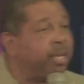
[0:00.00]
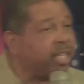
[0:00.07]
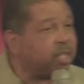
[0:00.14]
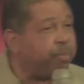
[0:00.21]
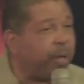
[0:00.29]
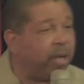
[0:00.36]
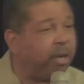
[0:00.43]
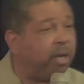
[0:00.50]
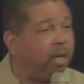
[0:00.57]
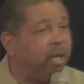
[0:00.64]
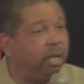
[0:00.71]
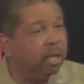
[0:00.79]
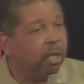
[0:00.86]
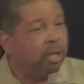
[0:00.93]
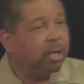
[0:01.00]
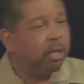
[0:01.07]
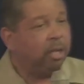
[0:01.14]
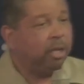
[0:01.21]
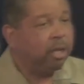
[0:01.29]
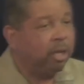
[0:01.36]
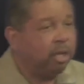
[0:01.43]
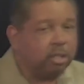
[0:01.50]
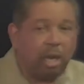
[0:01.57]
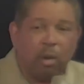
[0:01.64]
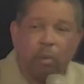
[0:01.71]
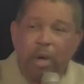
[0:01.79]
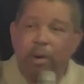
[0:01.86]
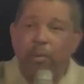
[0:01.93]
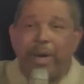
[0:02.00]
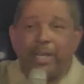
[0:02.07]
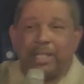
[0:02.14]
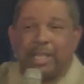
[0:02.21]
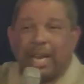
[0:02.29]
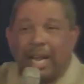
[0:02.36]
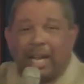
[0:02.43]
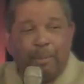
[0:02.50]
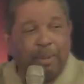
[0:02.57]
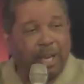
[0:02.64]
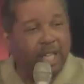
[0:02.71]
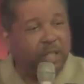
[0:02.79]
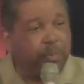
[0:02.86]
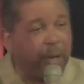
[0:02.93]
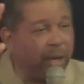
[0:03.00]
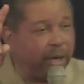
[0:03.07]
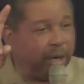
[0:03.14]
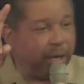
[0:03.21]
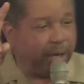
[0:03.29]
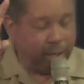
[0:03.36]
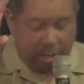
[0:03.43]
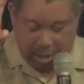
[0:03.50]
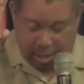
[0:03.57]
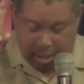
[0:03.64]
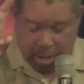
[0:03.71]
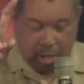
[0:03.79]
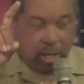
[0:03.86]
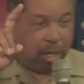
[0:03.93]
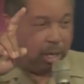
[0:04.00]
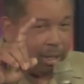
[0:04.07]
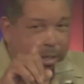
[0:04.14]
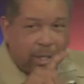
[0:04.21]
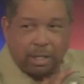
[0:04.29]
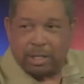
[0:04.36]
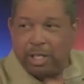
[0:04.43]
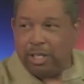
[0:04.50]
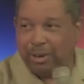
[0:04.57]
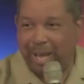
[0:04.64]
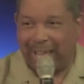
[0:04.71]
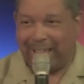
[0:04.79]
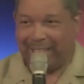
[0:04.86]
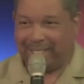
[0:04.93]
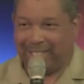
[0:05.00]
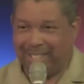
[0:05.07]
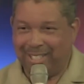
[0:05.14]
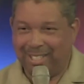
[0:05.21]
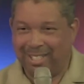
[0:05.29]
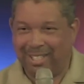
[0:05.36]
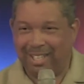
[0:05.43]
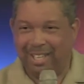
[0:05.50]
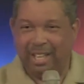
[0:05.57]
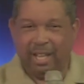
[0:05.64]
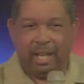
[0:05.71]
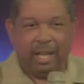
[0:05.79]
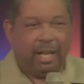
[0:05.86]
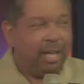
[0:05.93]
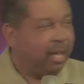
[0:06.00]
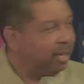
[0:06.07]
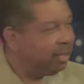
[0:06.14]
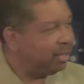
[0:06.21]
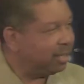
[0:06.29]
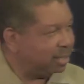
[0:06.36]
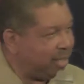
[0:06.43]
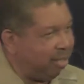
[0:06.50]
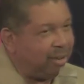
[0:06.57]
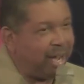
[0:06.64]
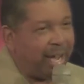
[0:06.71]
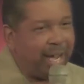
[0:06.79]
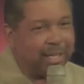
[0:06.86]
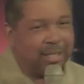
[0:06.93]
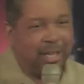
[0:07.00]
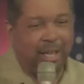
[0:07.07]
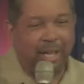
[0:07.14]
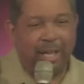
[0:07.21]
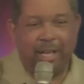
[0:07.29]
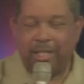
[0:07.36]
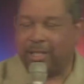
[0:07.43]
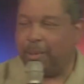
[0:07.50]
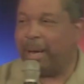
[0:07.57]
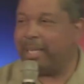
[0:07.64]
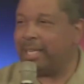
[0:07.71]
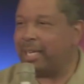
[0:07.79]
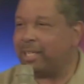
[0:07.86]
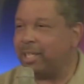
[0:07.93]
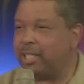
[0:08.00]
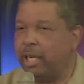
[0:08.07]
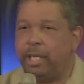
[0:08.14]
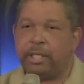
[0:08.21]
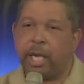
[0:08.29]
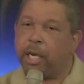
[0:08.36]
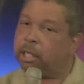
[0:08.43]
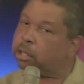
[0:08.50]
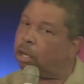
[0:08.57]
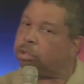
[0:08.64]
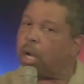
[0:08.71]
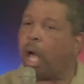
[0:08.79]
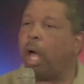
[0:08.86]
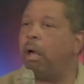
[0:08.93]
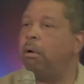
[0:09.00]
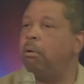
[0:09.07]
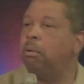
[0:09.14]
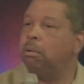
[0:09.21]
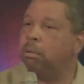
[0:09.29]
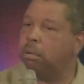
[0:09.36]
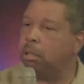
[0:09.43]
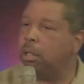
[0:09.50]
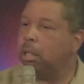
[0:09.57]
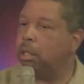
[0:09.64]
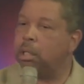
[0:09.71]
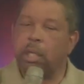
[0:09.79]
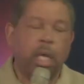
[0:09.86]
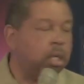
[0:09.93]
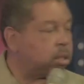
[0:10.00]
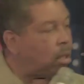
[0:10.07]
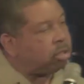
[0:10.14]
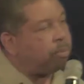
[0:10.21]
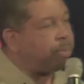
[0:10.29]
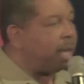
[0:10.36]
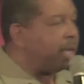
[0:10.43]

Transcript: building, it's only one reason that I come to this building to see you guys. To see you guys. Somebody's out there saying, This ain't a social hall. This ain't a social place. We're